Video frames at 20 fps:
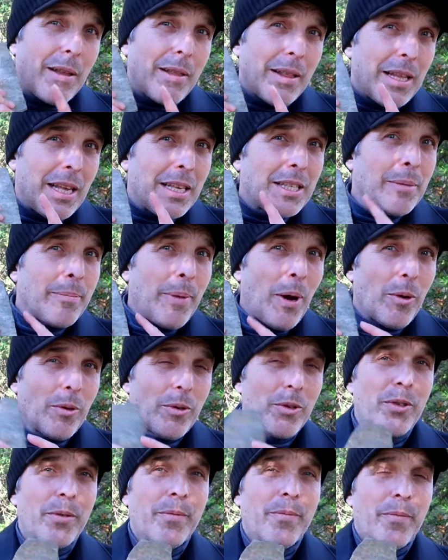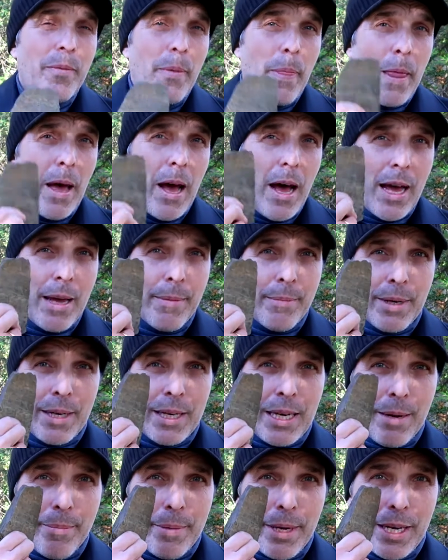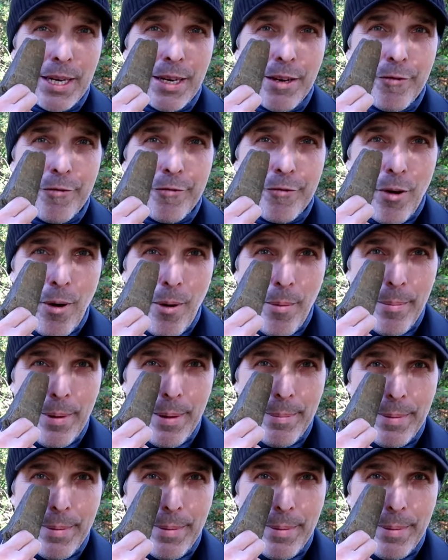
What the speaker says: let's suppose I'm coming from